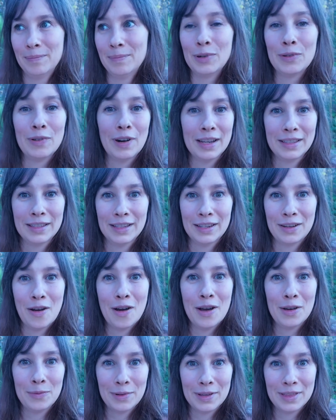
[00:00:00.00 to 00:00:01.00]
progressing
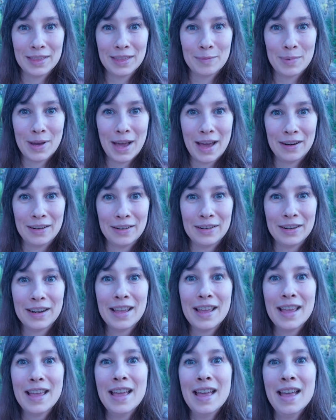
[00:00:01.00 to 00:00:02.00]
on with the
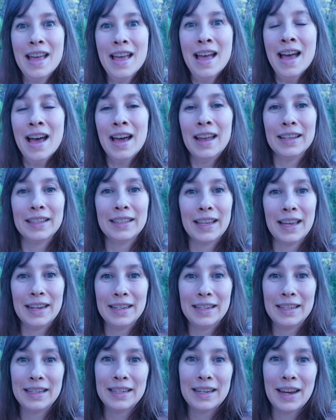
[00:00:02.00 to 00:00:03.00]
pattern, I
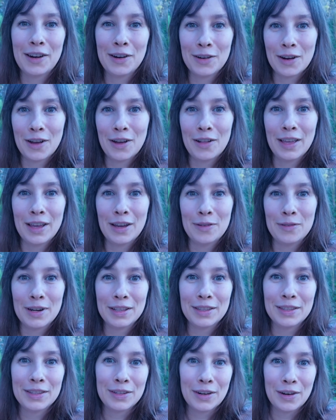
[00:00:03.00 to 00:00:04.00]
decided to tear it all out
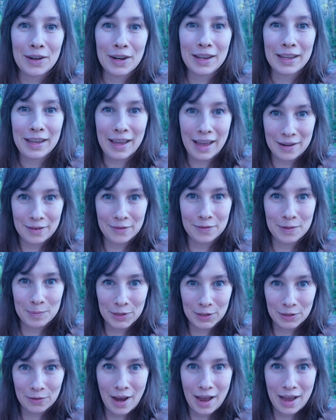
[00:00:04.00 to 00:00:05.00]
and start again from
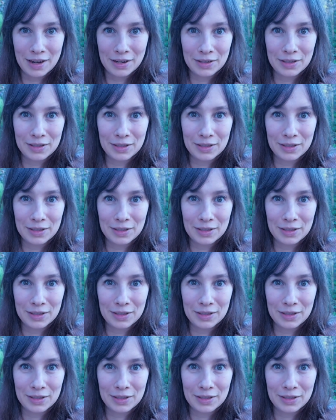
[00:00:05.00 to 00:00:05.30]
scratch.